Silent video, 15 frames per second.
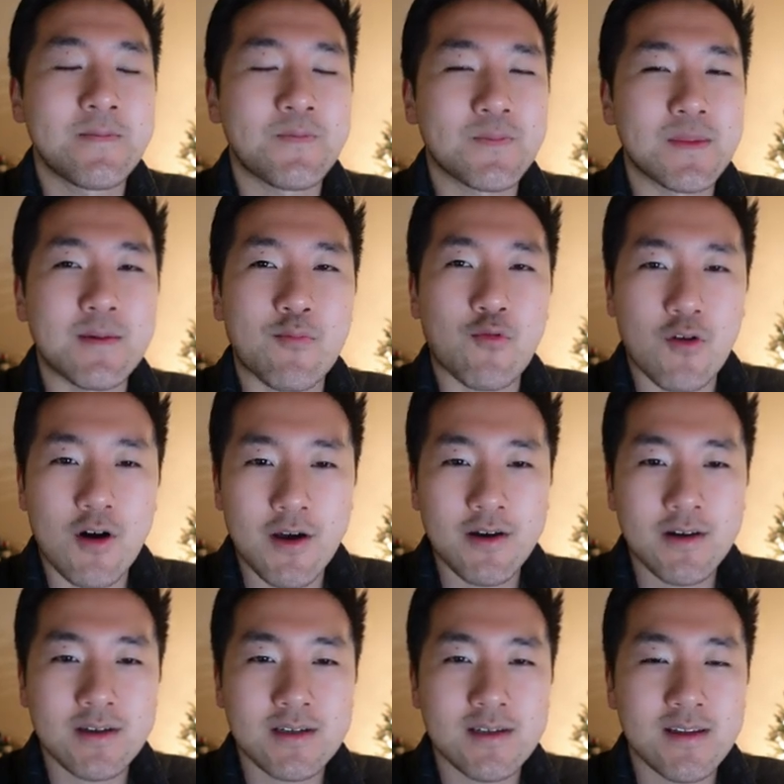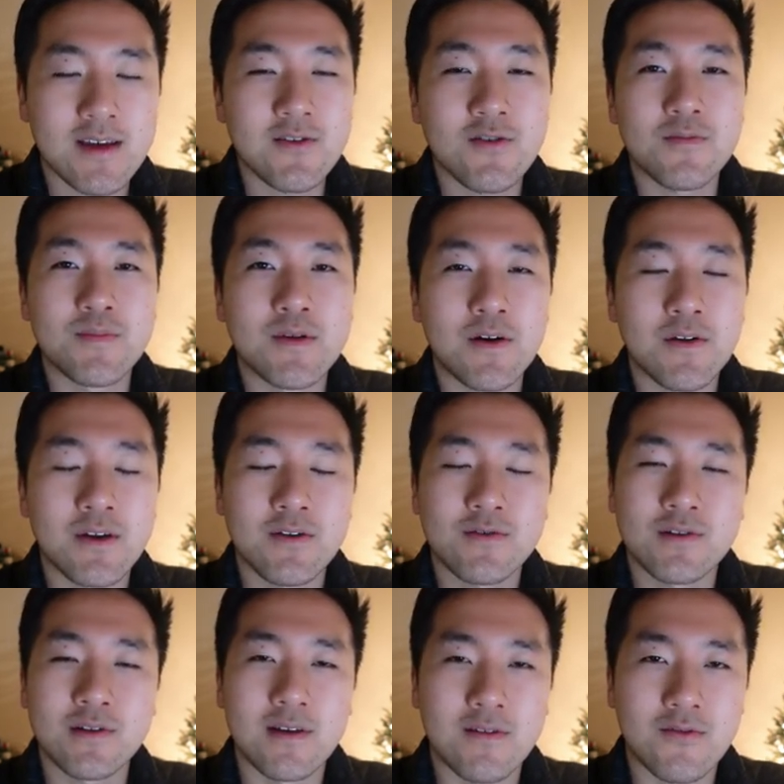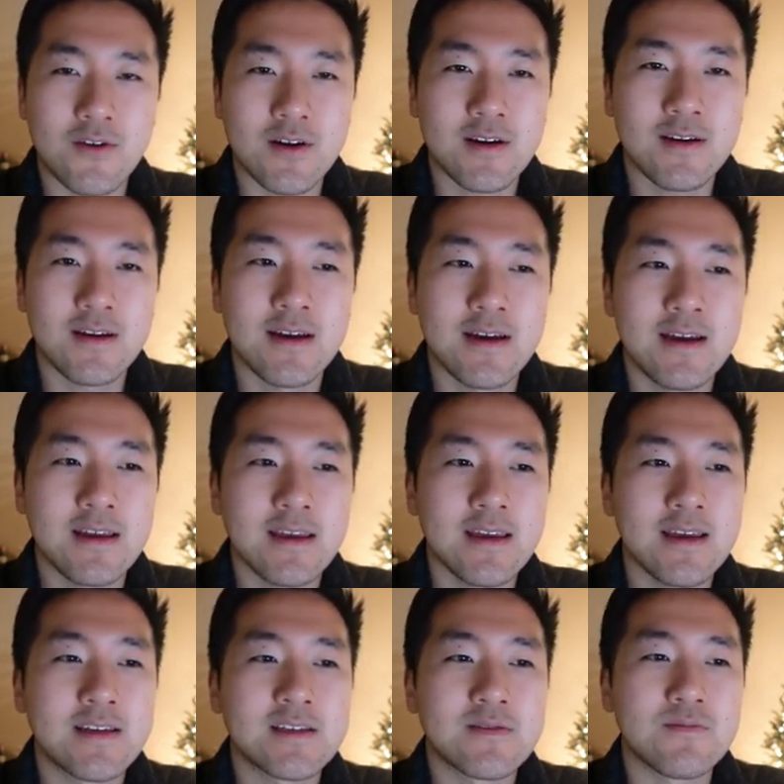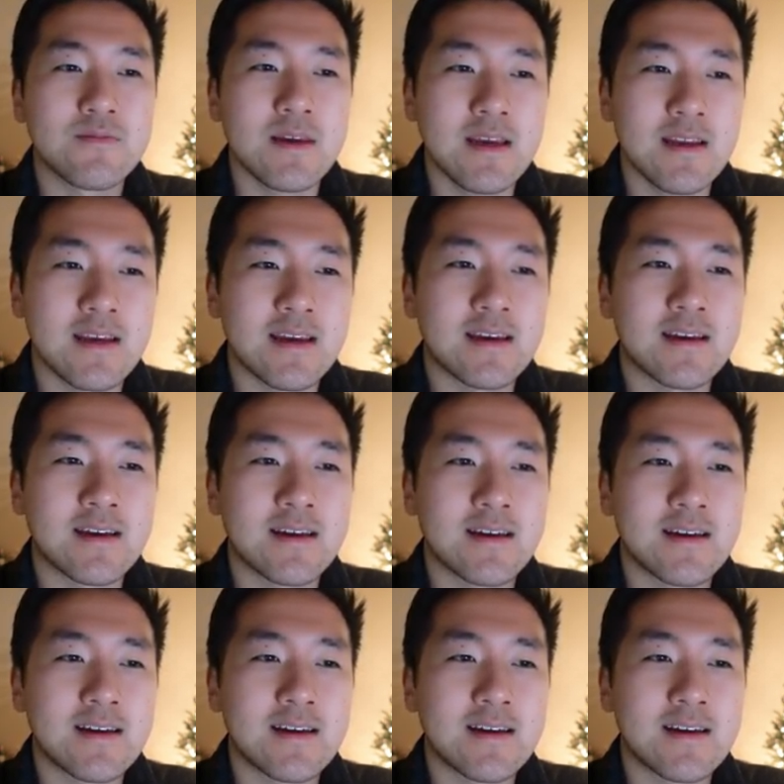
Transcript: the product that you're building or delivering, it is meeting,